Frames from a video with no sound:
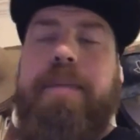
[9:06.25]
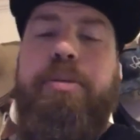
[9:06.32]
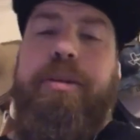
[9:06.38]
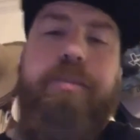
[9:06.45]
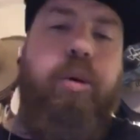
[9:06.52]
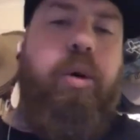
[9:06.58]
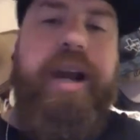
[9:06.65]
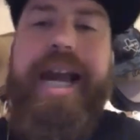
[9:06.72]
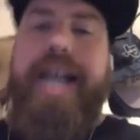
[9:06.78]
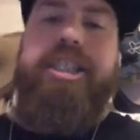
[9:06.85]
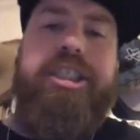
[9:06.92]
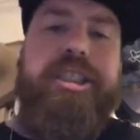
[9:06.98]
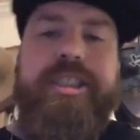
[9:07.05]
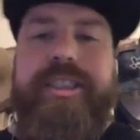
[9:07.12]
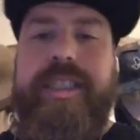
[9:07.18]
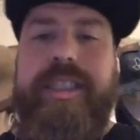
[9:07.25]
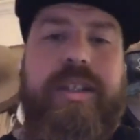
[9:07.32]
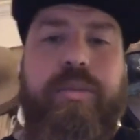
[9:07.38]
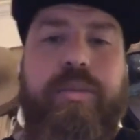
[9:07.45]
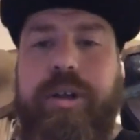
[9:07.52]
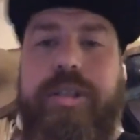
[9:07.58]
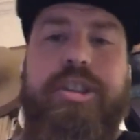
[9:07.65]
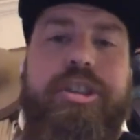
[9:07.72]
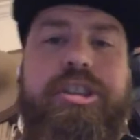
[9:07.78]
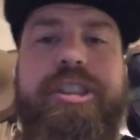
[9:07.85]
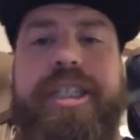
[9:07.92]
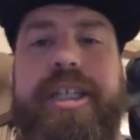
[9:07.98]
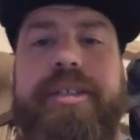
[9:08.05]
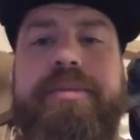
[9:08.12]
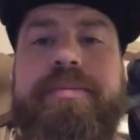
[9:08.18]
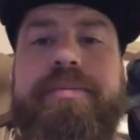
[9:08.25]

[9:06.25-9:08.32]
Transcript: put more action instead of the words you say.